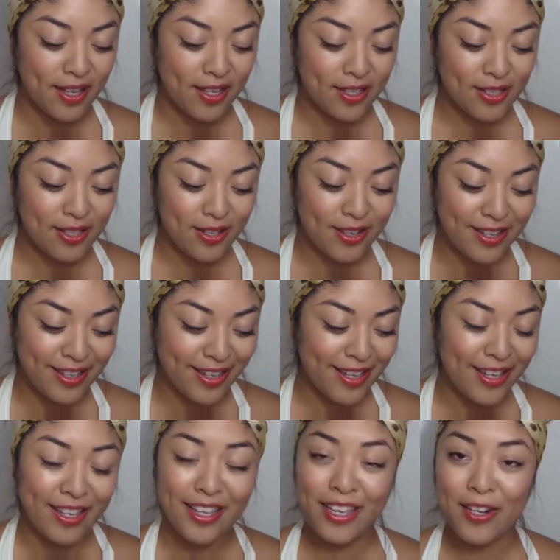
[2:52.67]
So
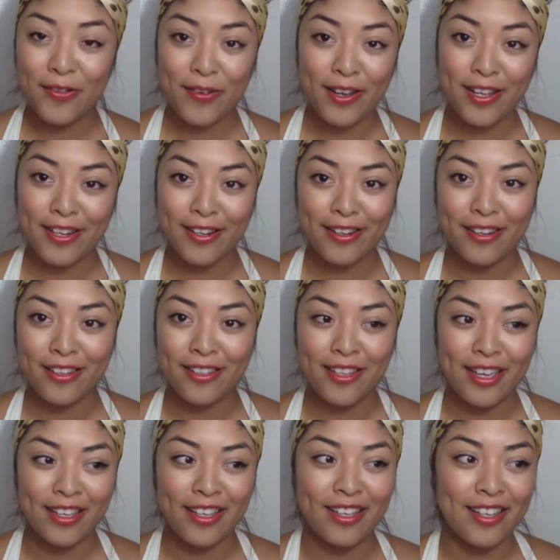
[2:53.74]
he had fun
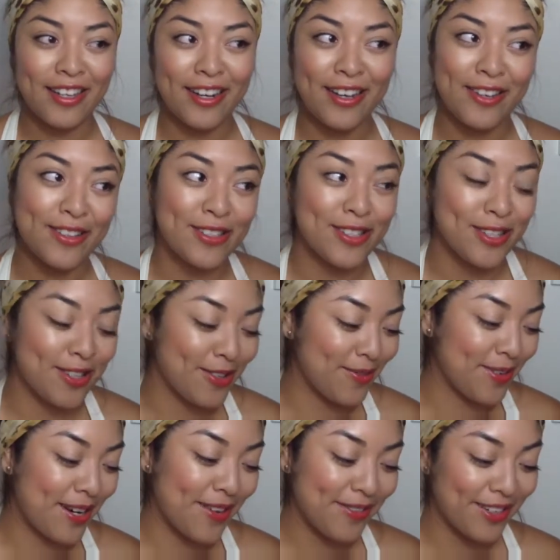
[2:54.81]
yanking it out, so
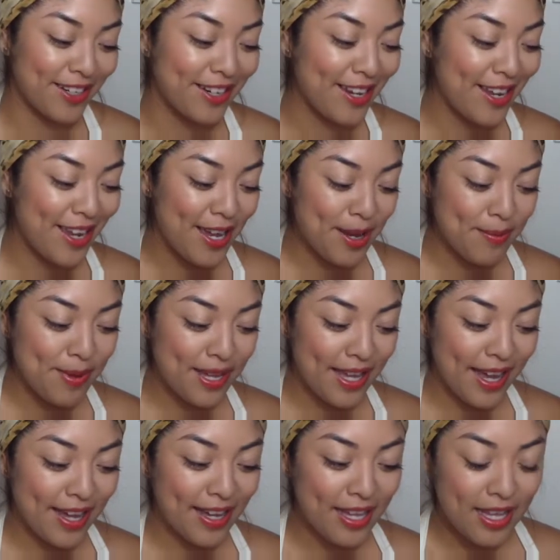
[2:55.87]
whatever. But
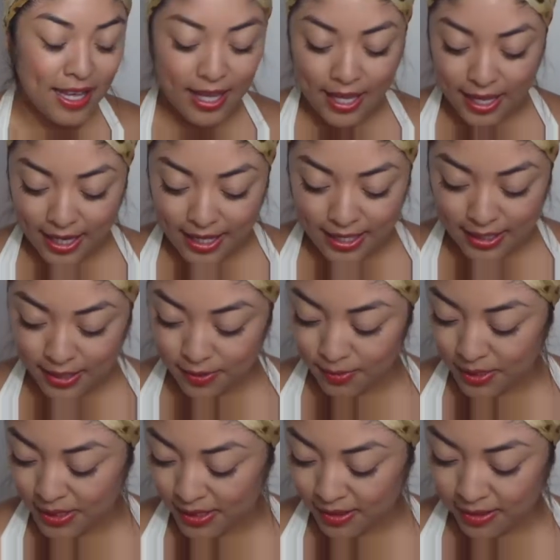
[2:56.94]
yeah, and
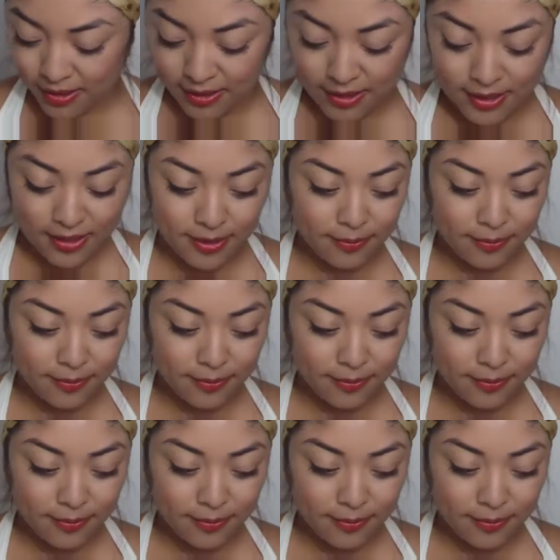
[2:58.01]
what's it called?